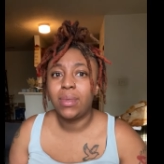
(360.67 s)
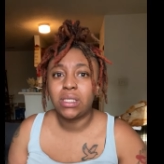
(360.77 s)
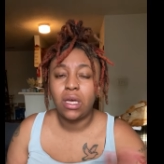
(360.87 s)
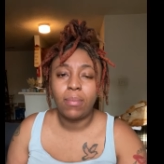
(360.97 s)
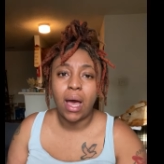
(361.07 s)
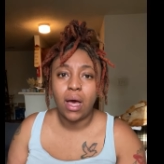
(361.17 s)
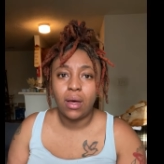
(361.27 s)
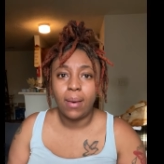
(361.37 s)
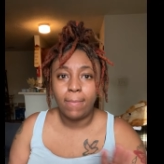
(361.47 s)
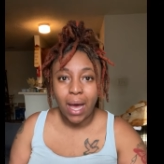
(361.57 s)
It's in my
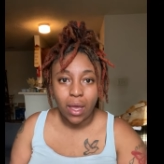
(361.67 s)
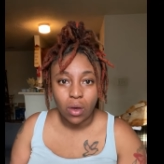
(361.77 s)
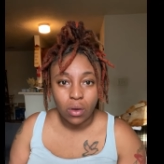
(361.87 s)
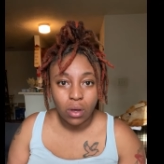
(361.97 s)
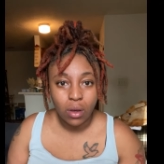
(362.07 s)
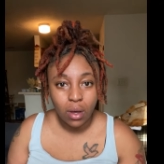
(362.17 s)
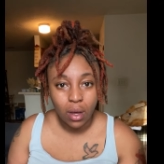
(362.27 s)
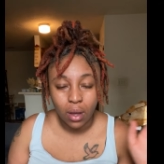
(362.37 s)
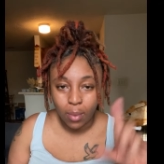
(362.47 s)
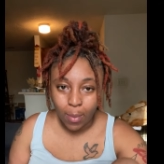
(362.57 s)
um, bio
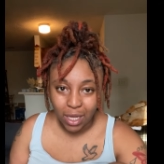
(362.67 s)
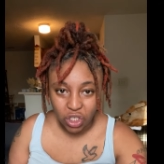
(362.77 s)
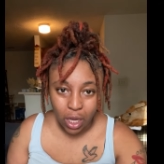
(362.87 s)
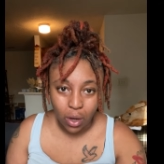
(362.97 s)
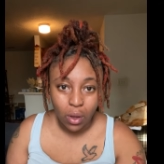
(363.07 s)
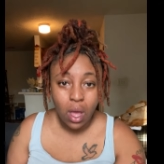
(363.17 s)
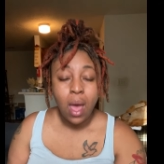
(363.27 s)
um, on my channel.